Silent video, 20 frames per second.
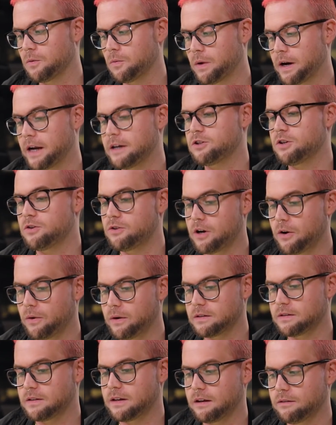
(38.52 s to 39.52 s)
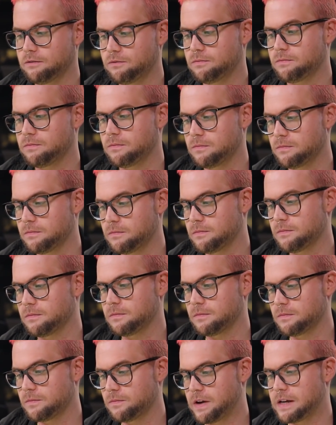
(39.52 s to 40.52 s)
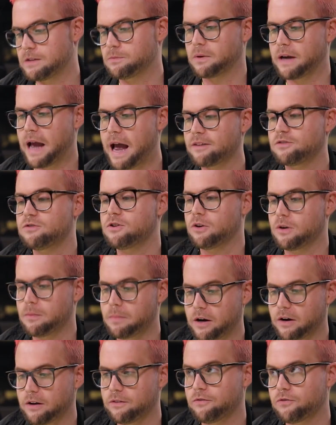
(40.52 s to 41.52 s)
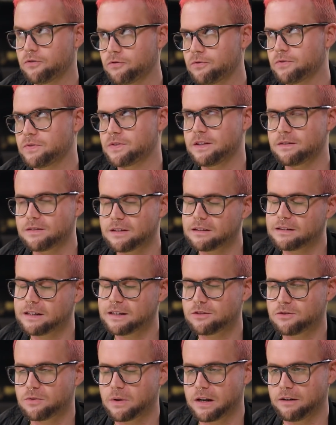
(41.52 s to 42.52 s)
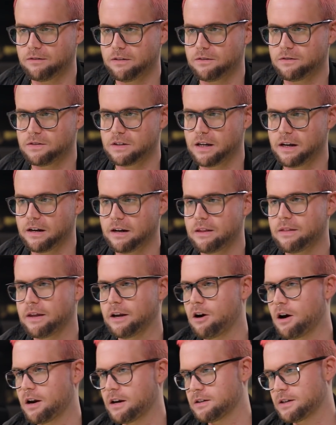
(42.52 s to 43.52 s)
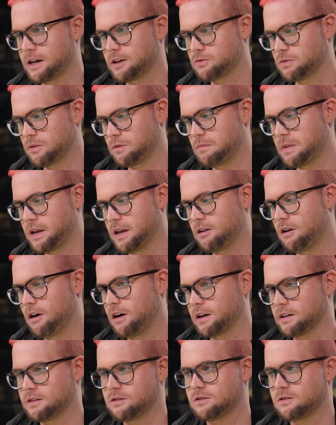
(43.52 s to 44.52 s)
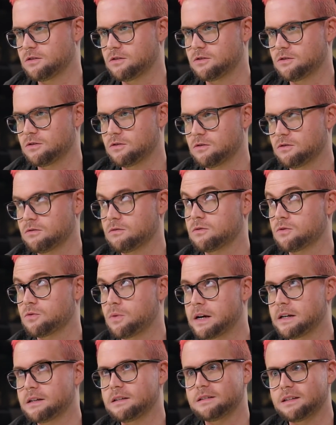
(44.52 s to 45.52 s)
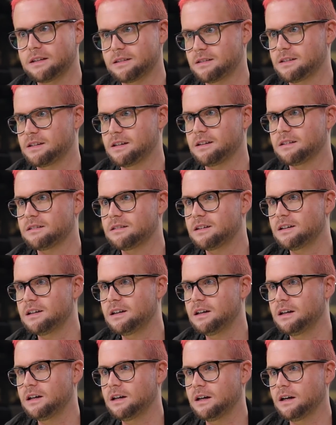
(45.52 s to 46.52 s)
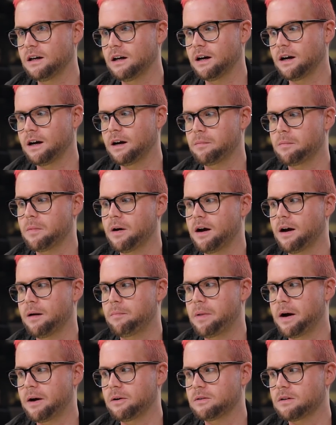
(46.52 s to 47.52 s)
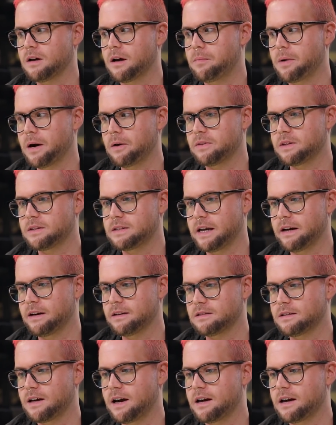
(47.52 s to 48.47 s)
What I do know is that Facebook has known about it since at least 2015, and they got in touch with me in August 2016 about the data